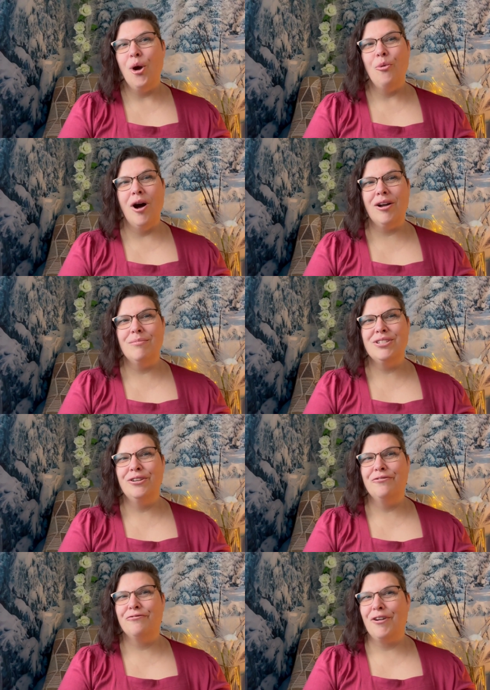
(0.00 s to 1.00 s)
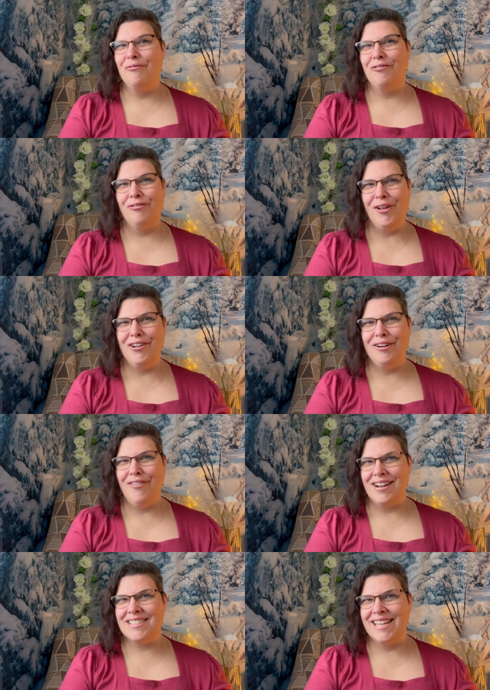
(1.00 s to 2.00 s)
Welcome to From Fluffy to
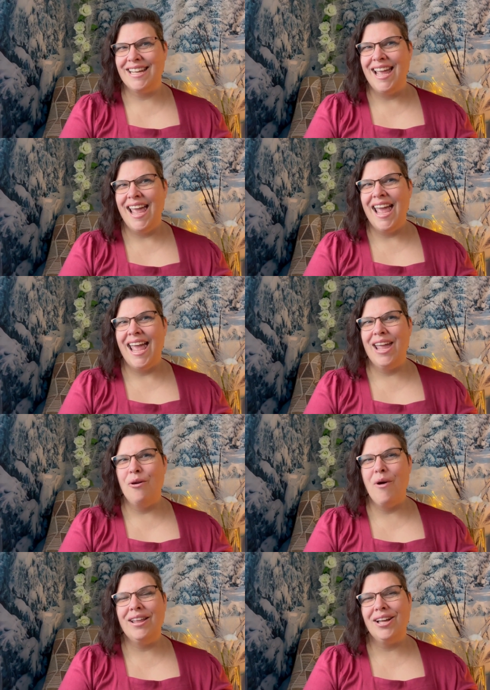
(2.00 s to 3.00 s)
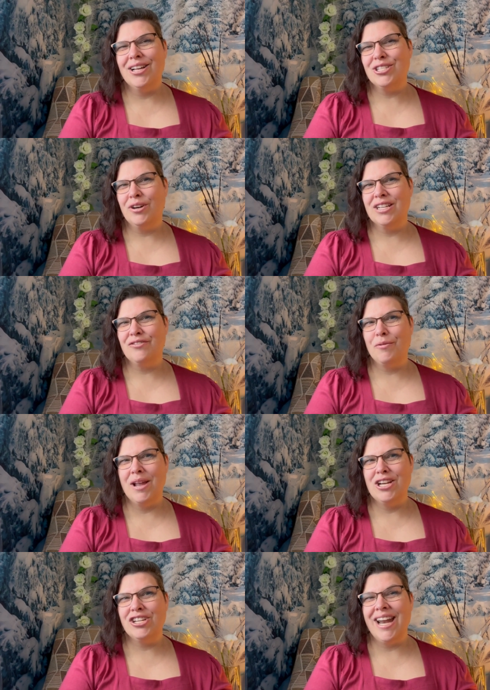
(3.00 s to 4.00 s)
Foxy, a weight loss
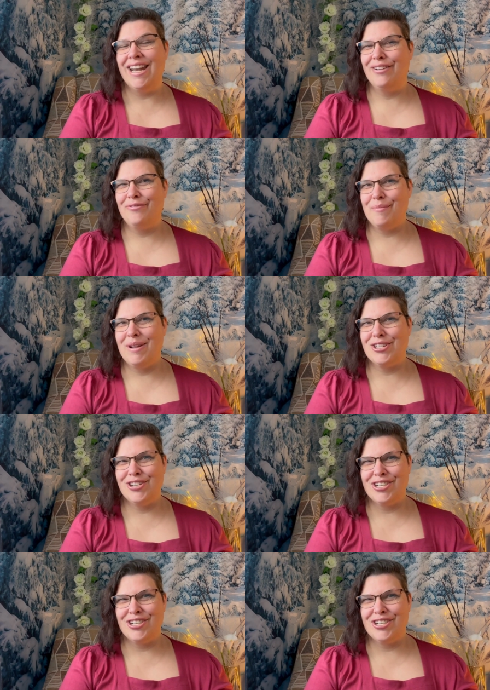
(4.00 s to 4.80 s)
transformation and information